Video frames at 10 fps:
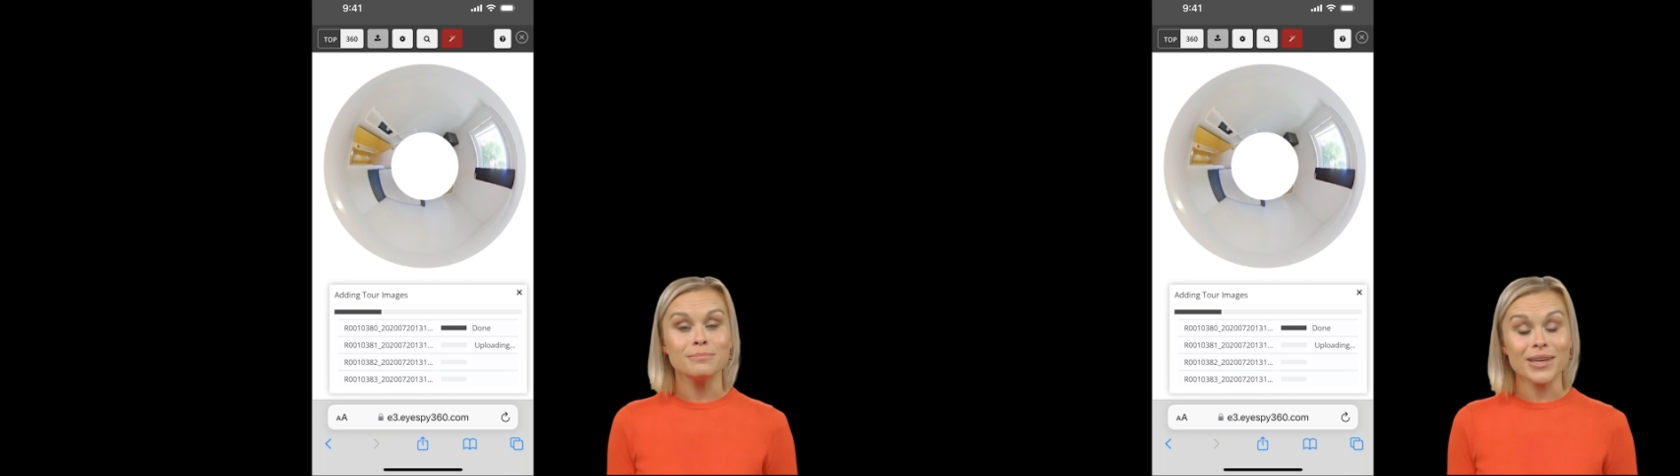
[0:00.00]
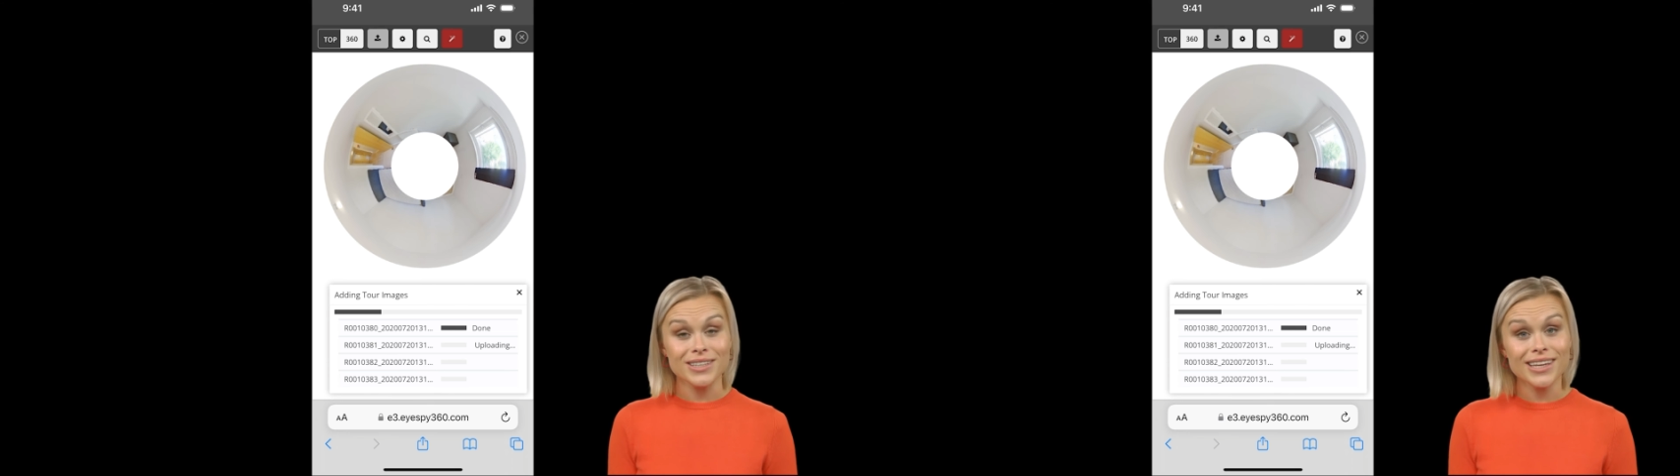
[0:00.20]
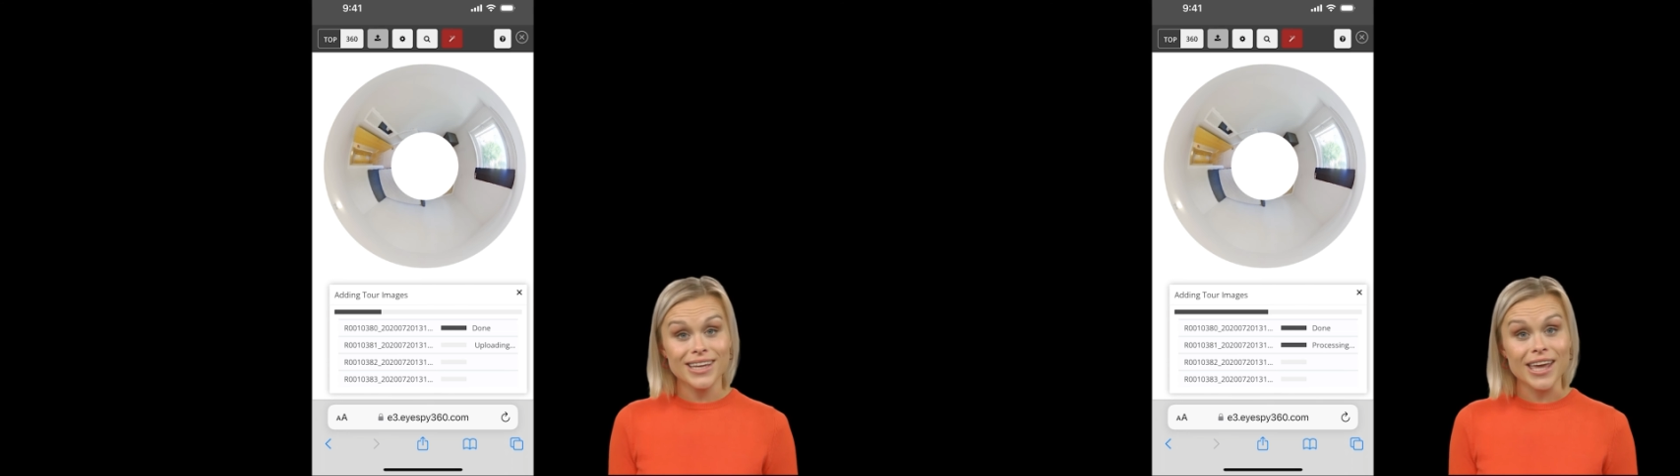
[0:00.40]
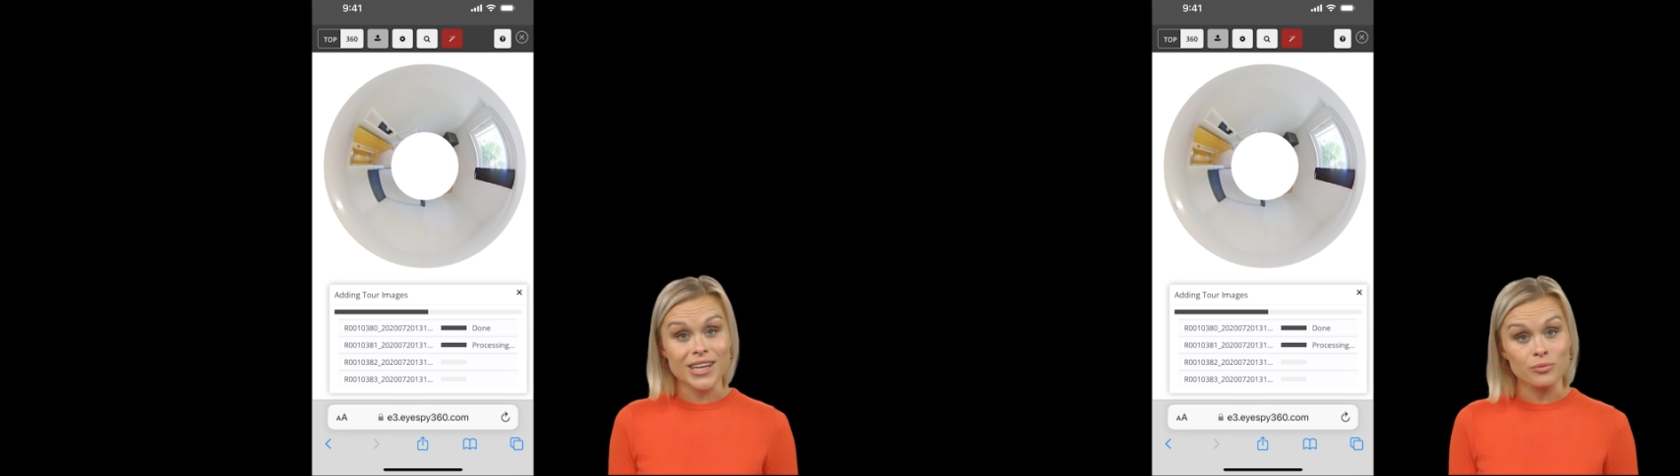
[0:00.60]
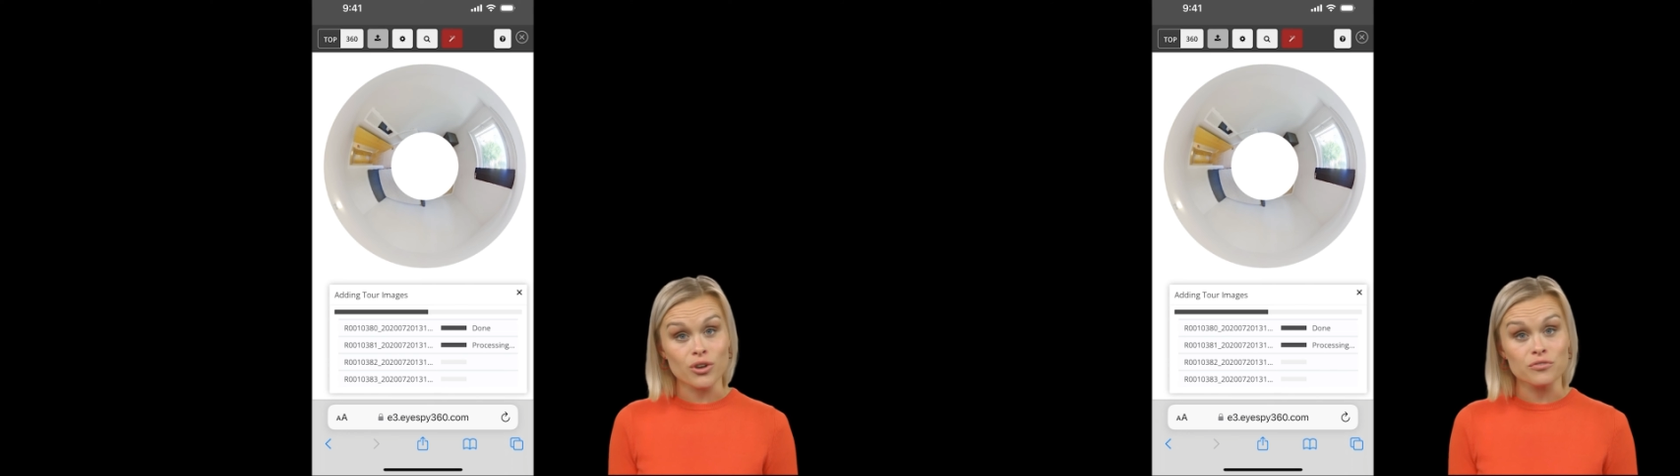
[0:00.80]
may take
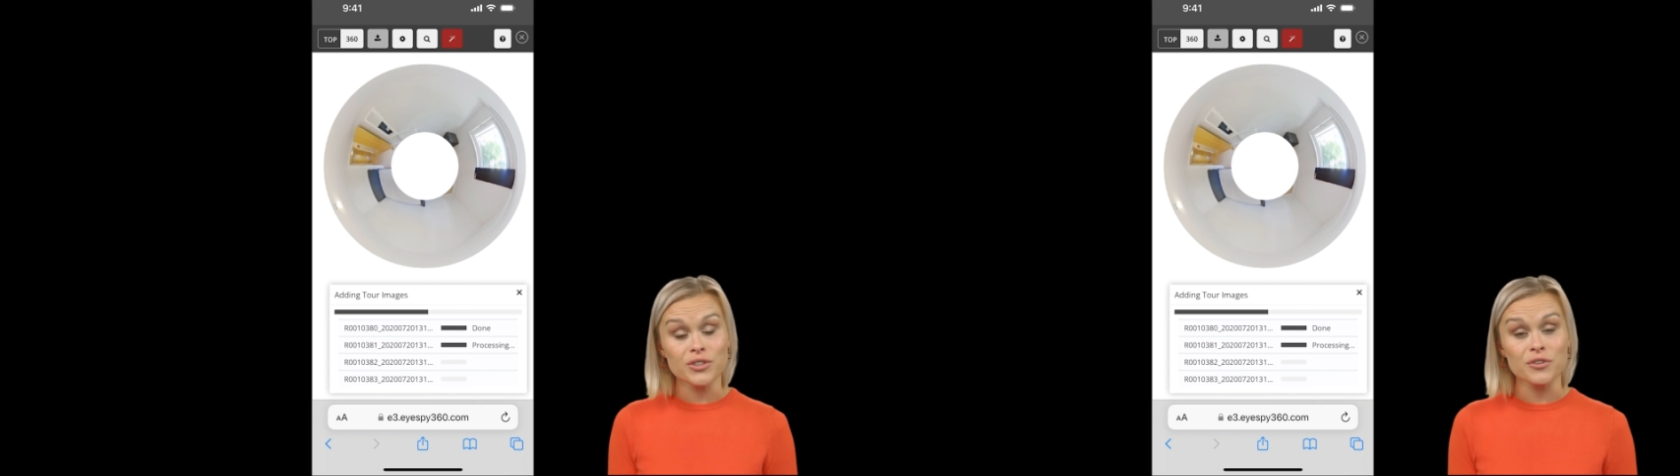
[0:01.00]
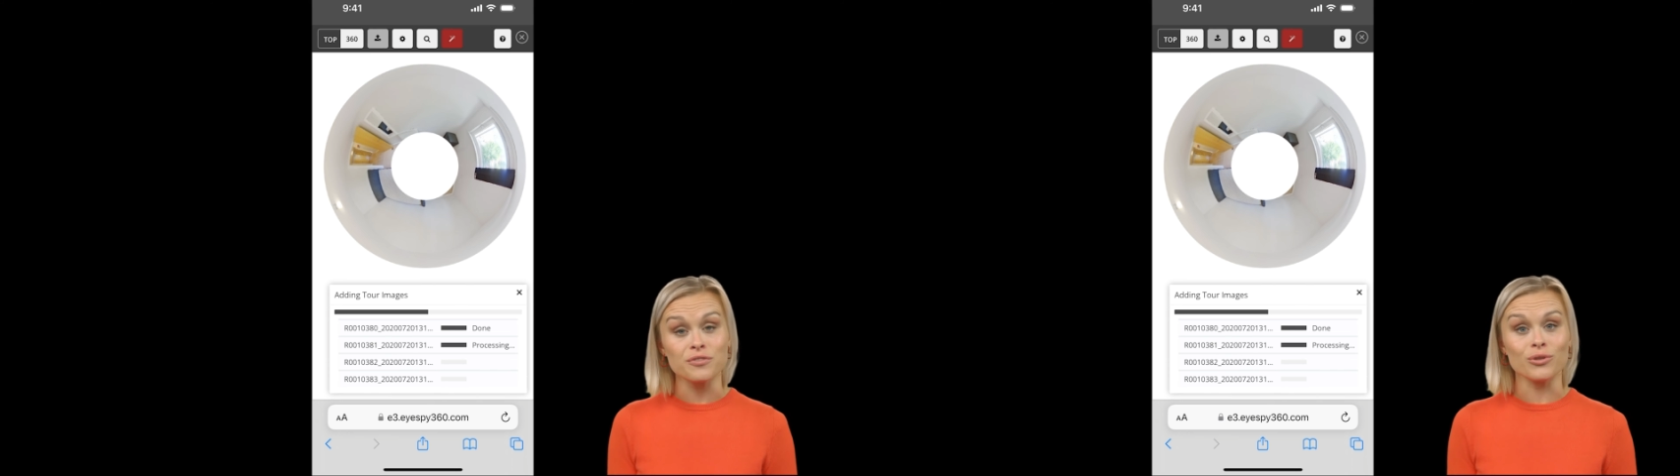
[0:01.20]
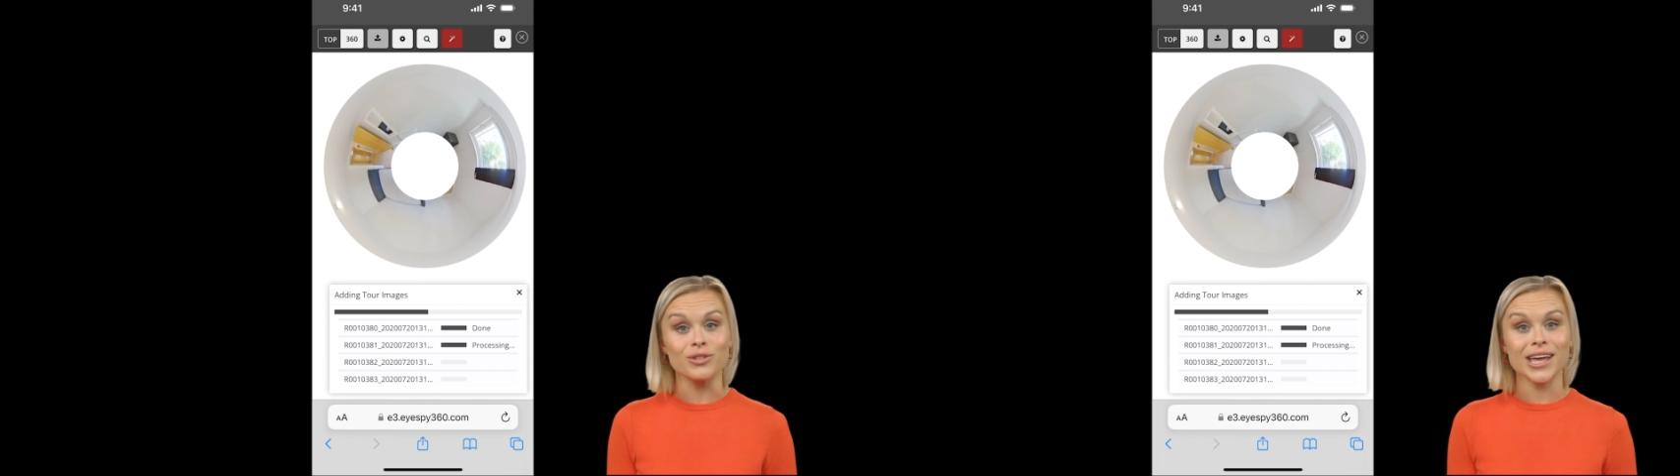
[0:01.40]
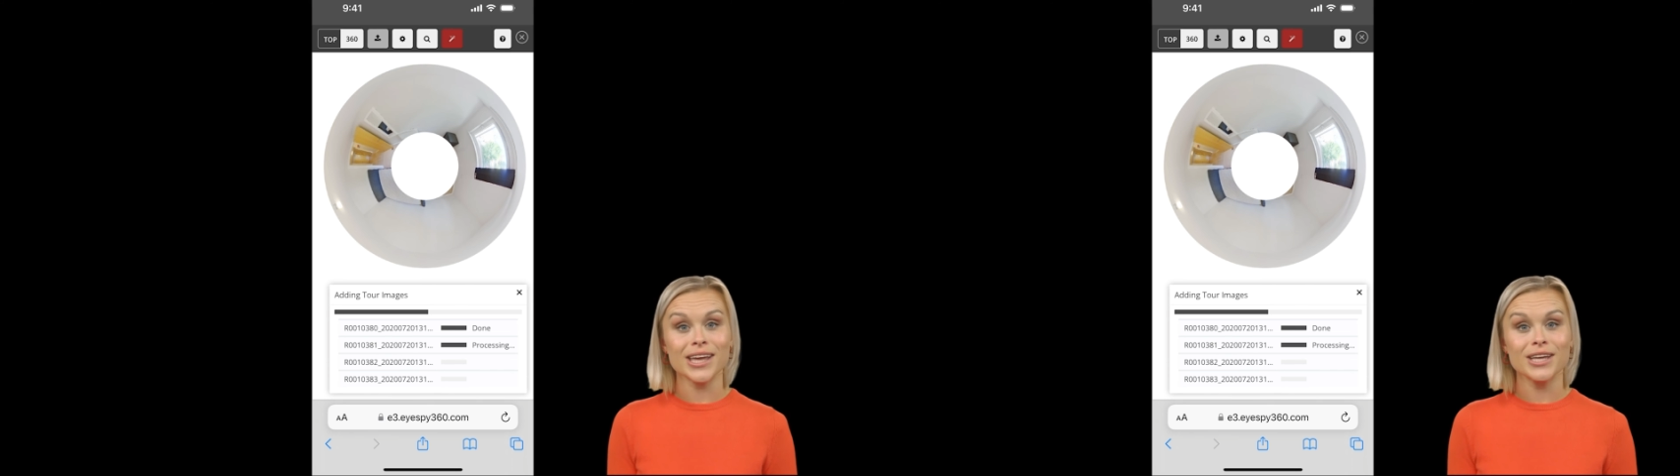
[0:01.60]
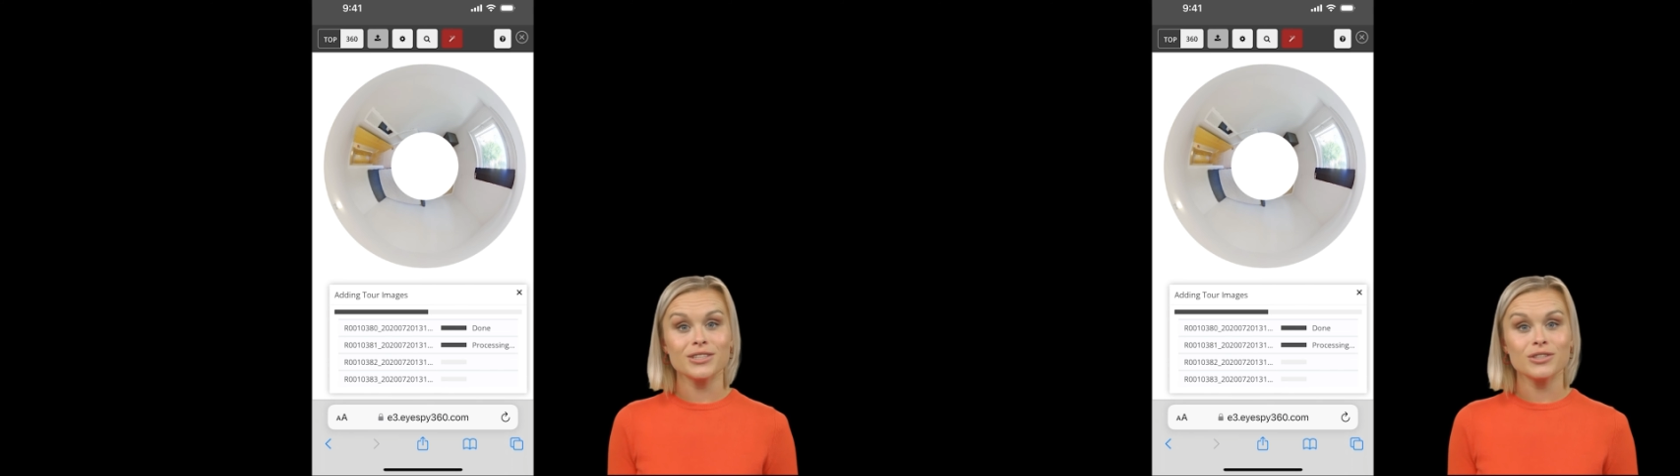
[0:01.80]
anywhere from a few
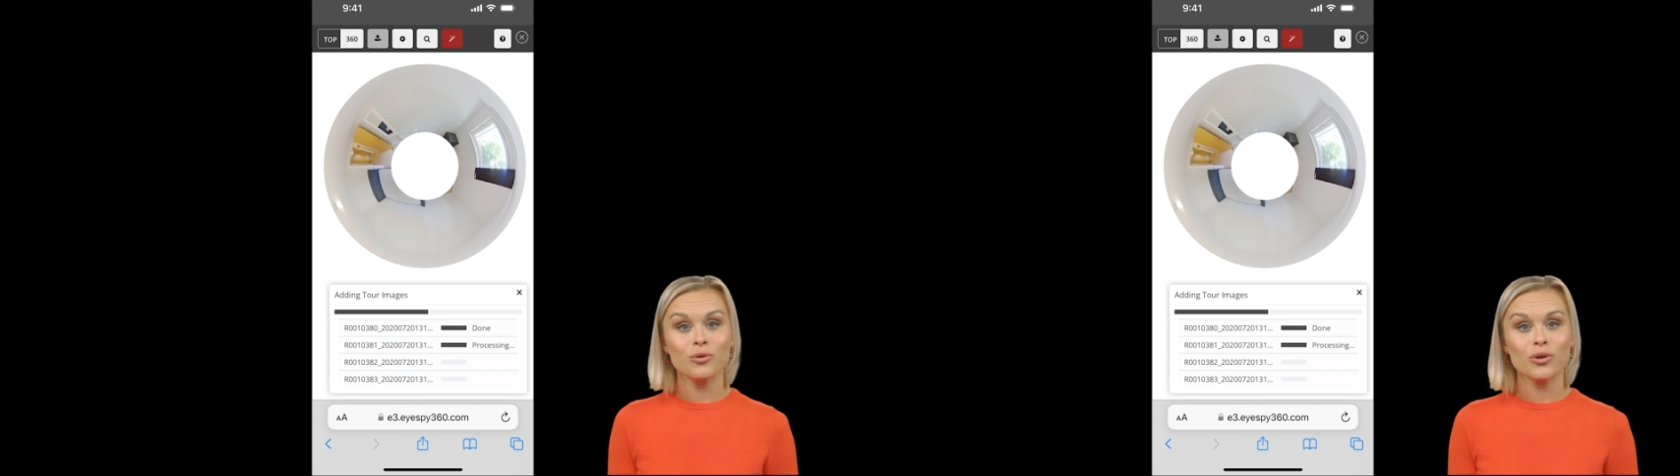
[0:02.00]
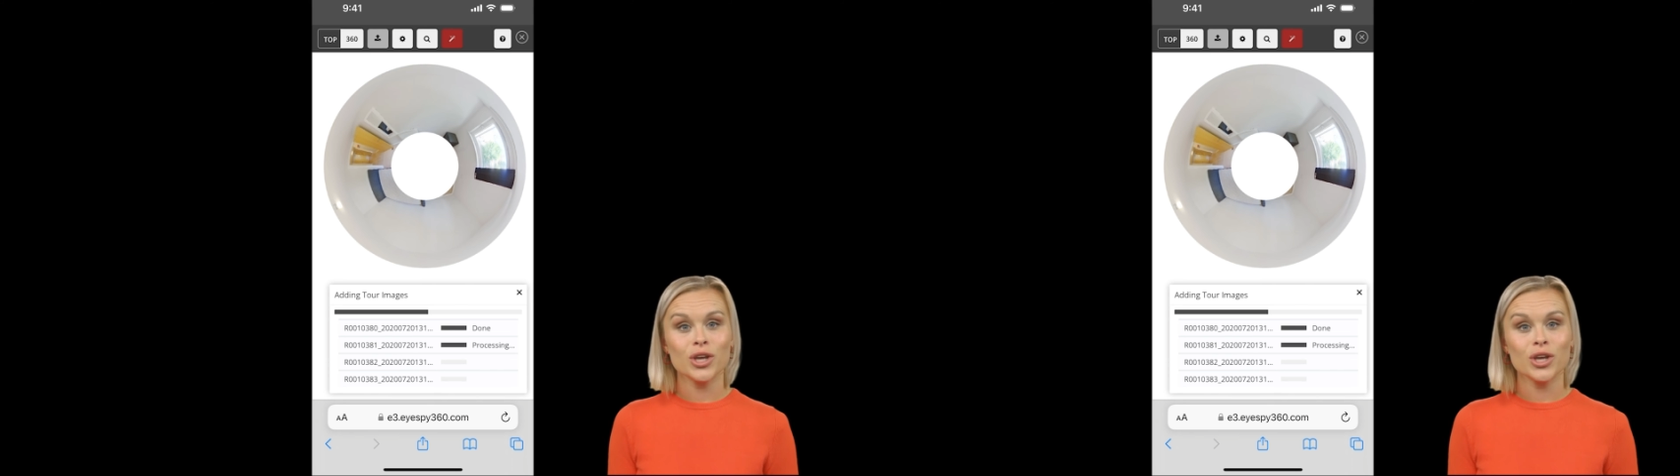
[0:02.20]
seconds to a